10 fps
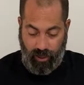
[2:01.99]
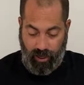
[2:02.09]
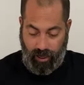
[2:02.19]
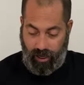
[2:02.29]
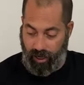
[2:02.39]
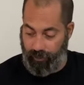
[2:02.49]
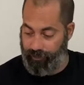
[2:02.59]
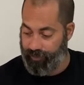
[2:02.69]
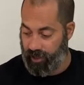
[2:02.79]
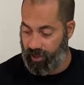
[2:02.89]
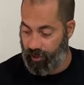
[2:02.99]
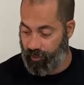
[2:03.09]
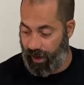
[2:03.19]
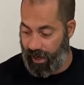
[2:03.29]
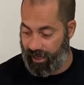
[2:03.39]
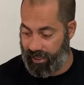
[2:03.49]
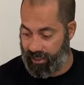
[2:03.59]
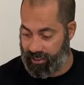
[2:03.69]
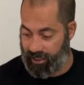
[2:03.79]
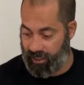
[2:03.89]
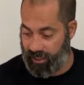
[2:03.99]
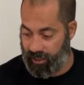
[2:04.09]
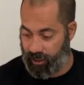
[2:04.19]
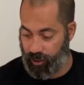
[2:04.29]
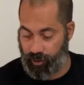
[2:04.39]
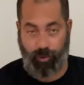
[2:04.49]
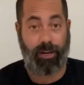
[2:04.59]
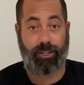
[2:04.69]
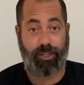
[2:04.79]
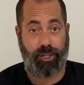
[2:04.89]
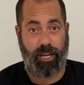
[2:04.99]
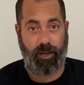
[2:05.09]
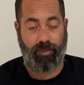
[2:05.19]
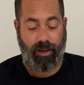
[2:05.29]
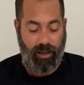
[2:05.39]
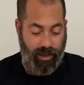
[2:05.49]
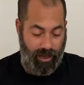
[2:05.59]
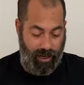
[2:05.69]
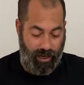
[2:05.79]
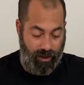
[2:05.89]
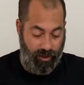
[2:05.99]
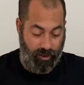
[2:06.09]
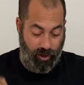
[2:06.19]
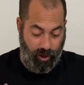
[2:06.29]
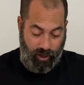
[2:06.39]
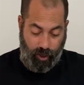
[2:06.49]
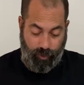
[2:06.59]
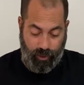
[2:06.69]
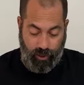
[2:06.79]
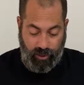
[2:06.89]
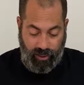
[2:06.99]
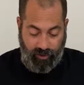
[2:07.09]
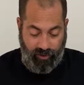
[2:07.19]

The body is in great shape. There are a couple of unique